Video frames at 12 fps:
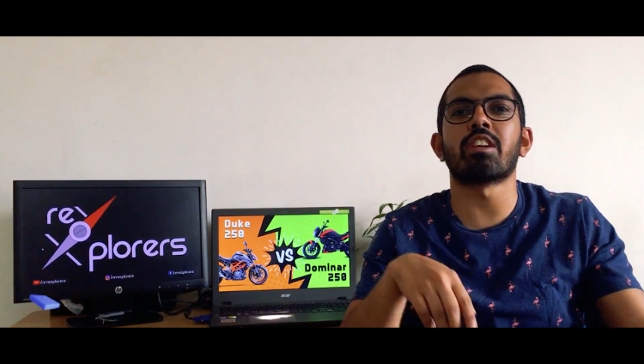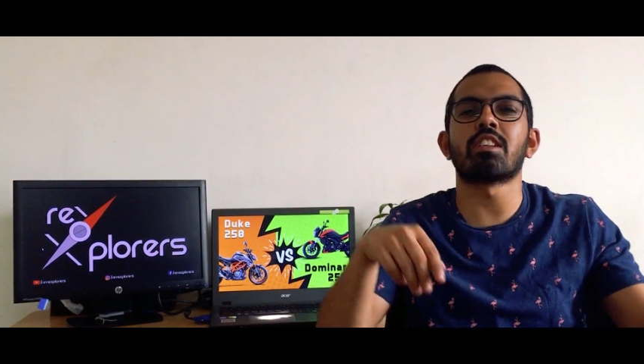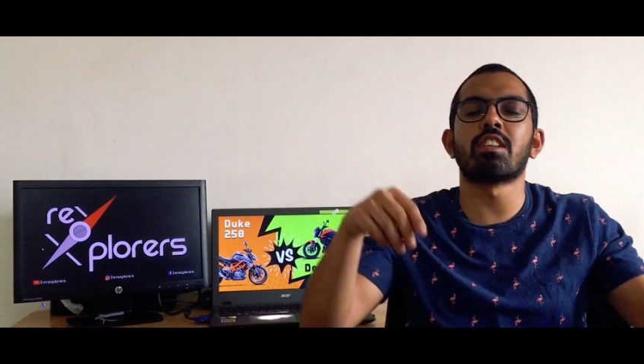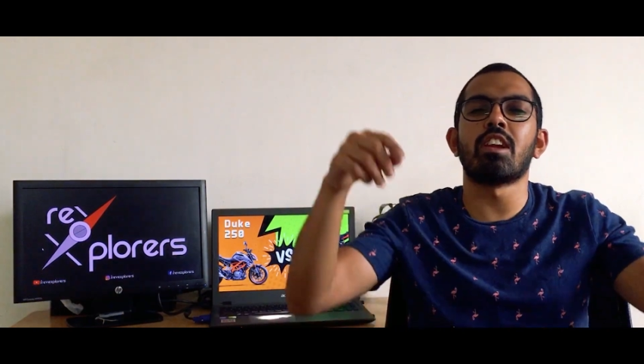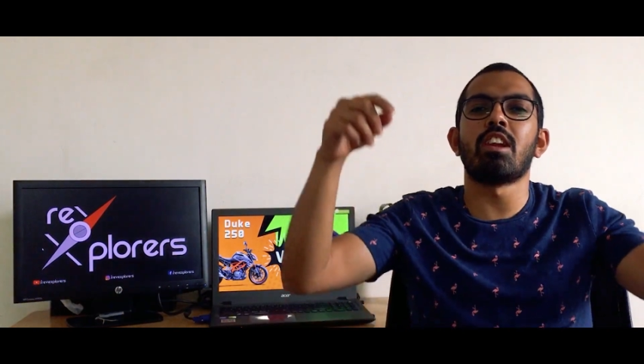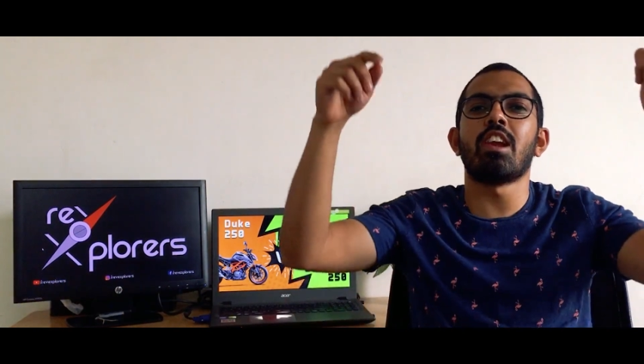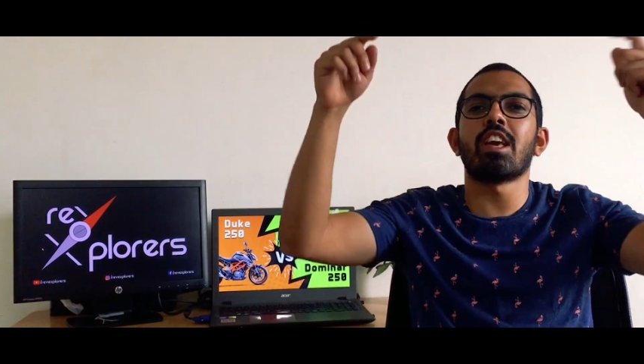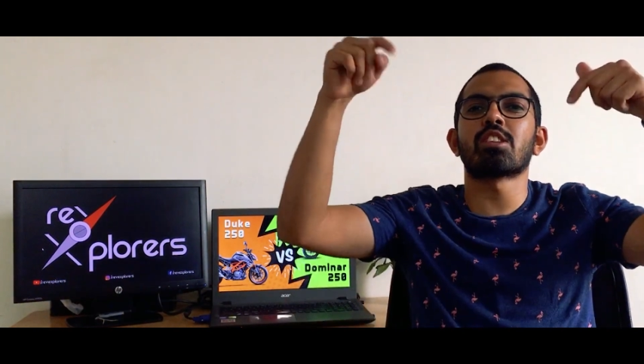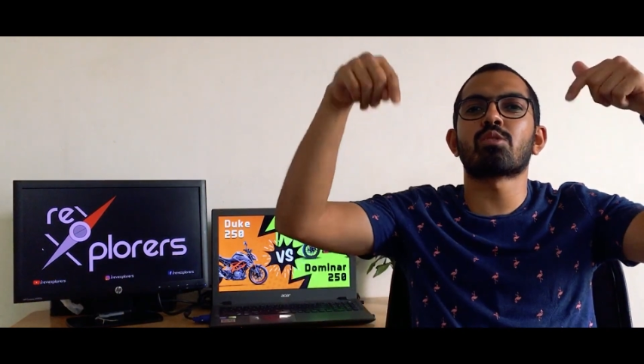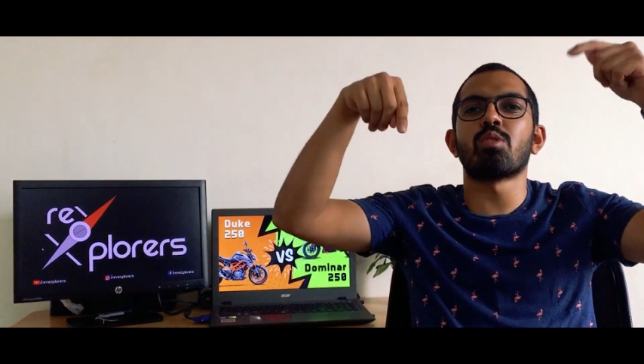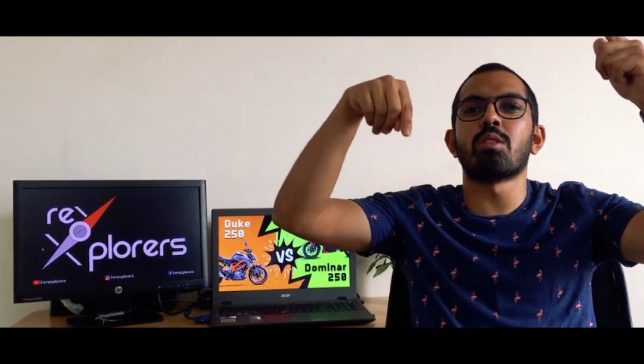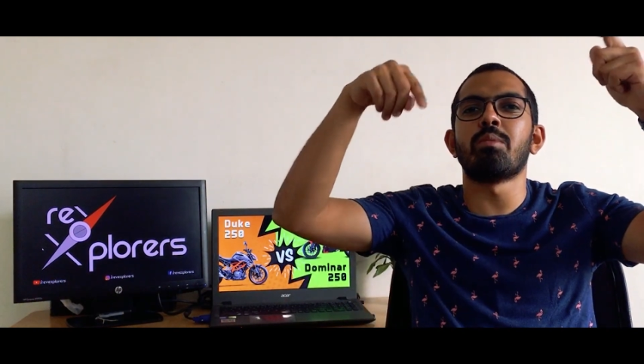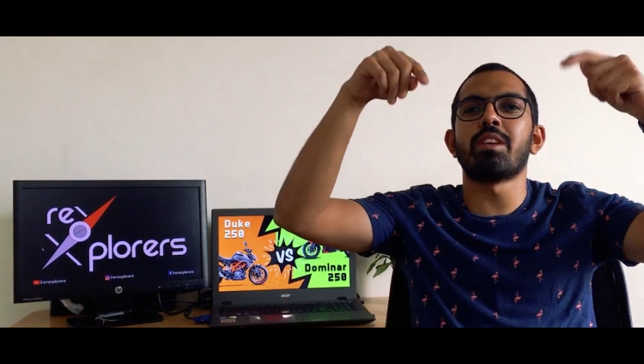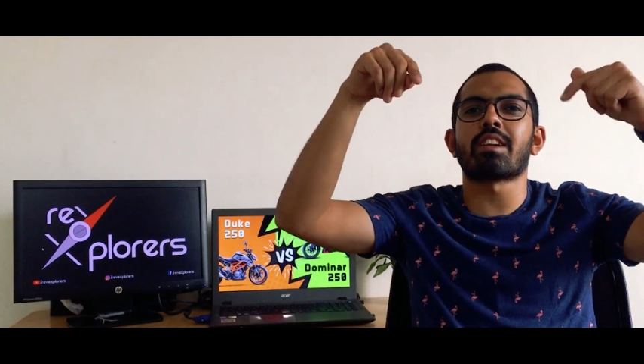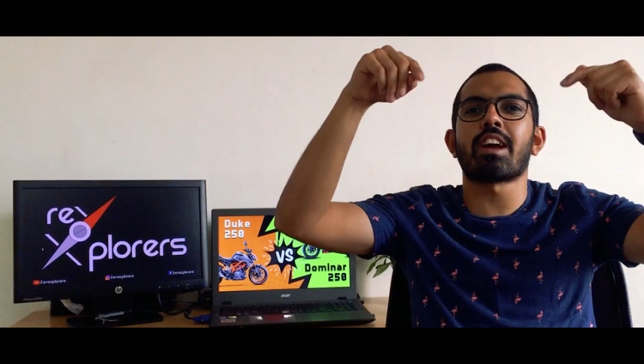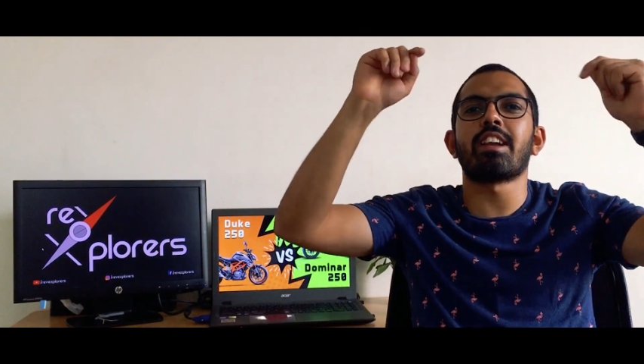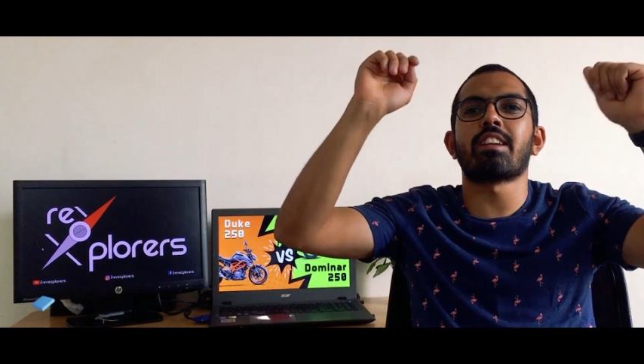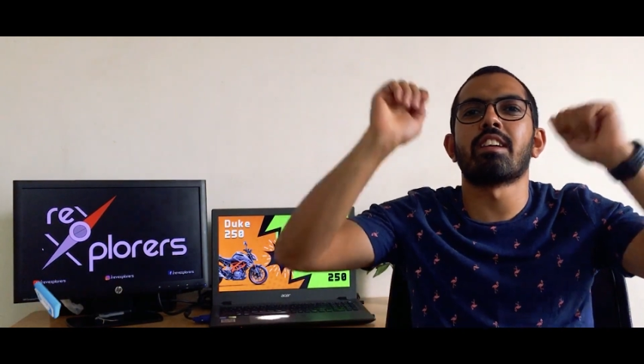The links will be
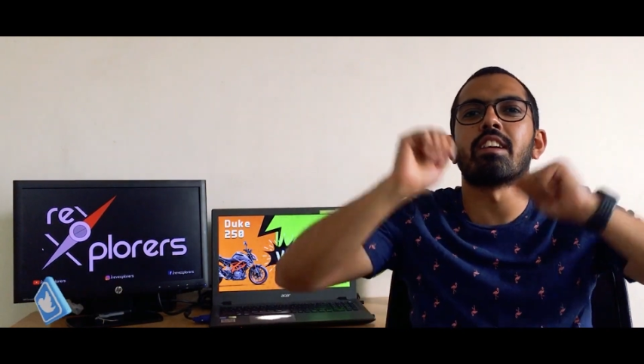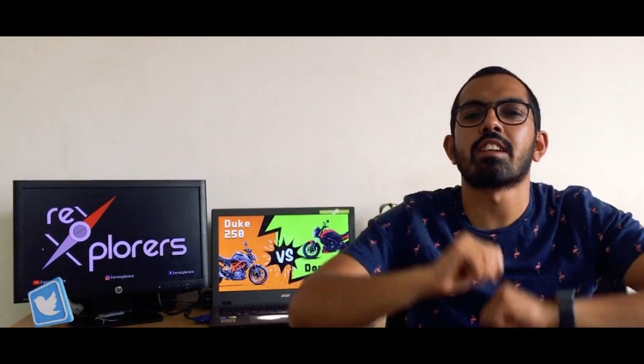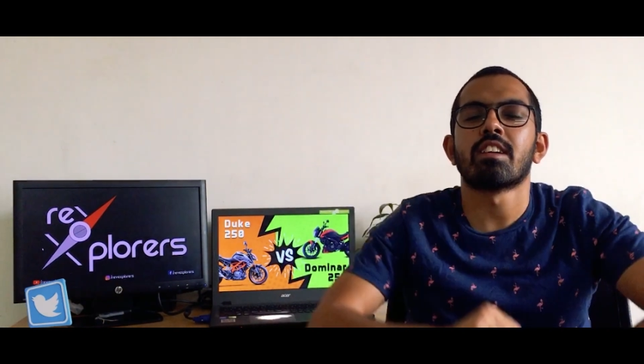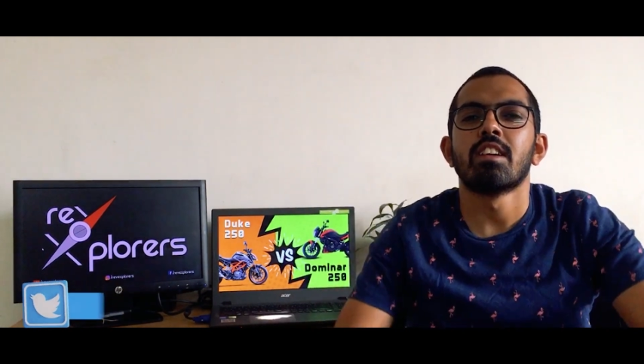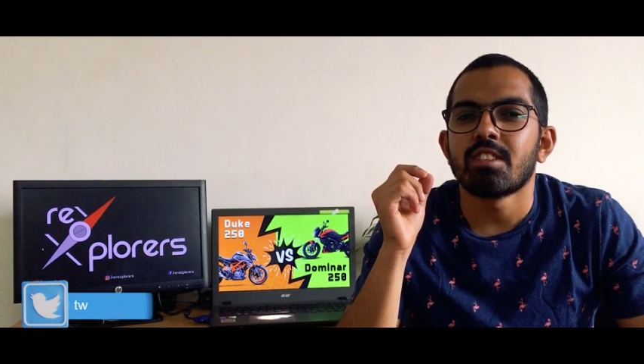right here.